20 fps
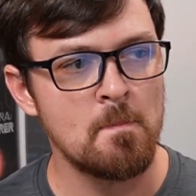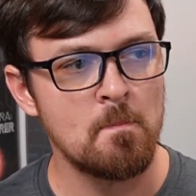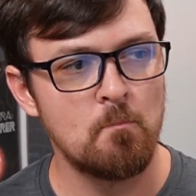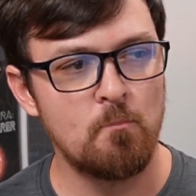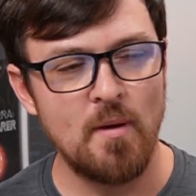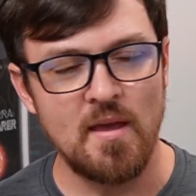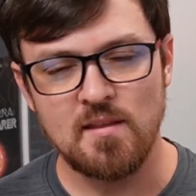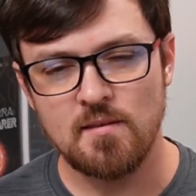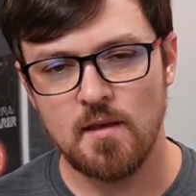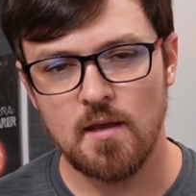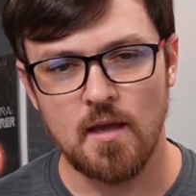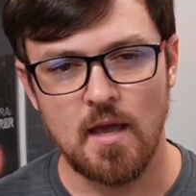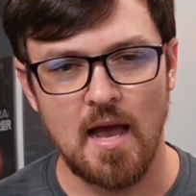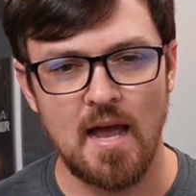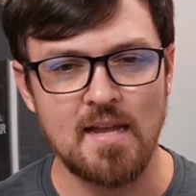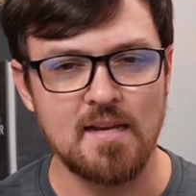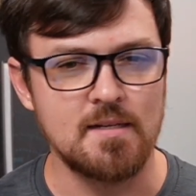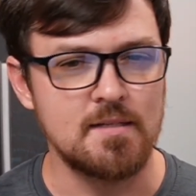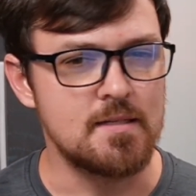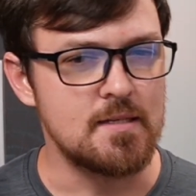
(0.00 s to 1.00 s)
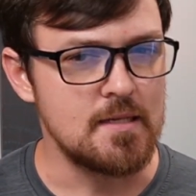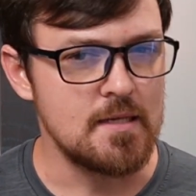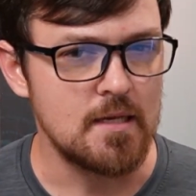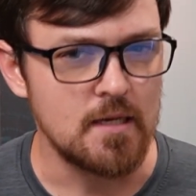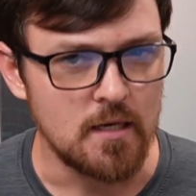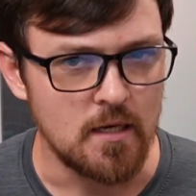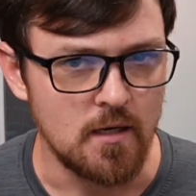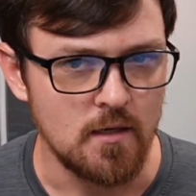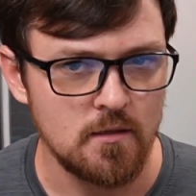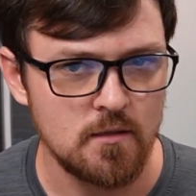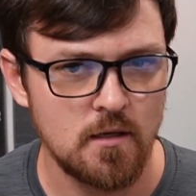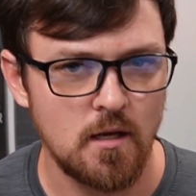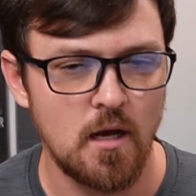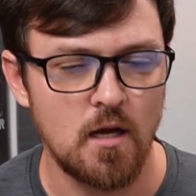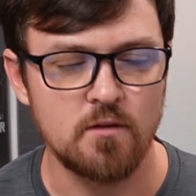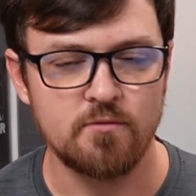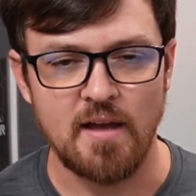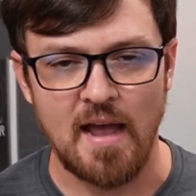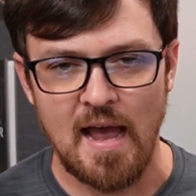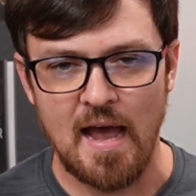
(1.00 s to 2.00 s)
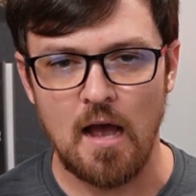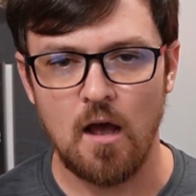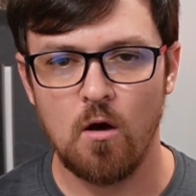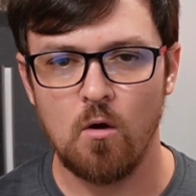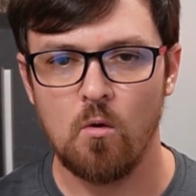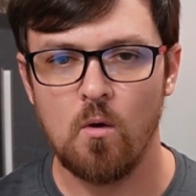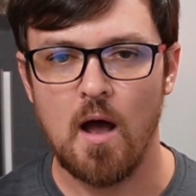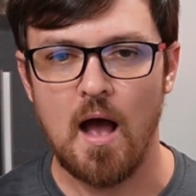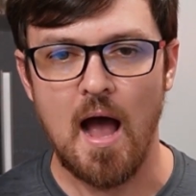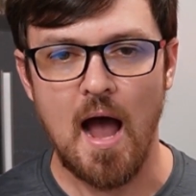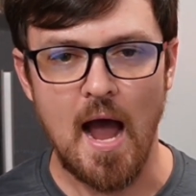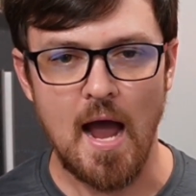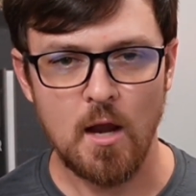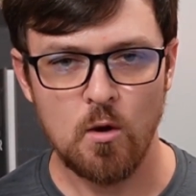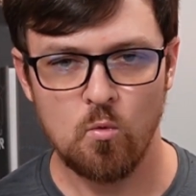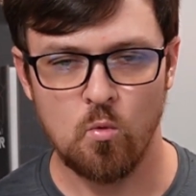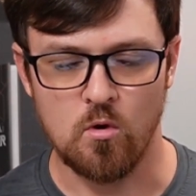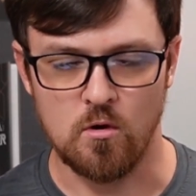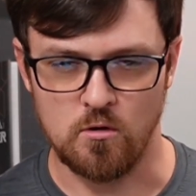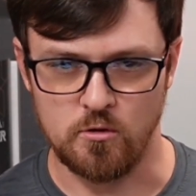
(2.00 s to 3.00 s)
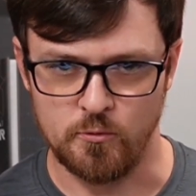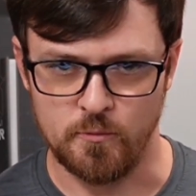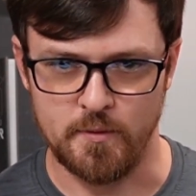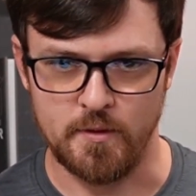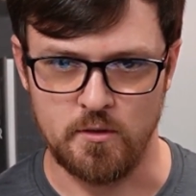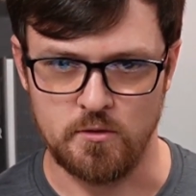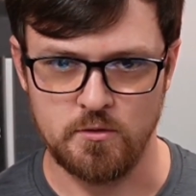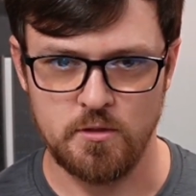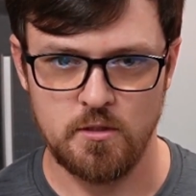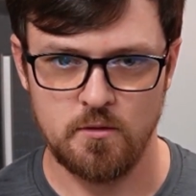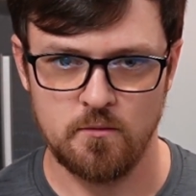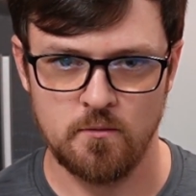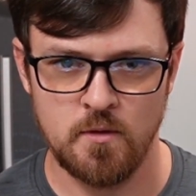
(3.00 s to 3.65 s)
basic idea of how I world build,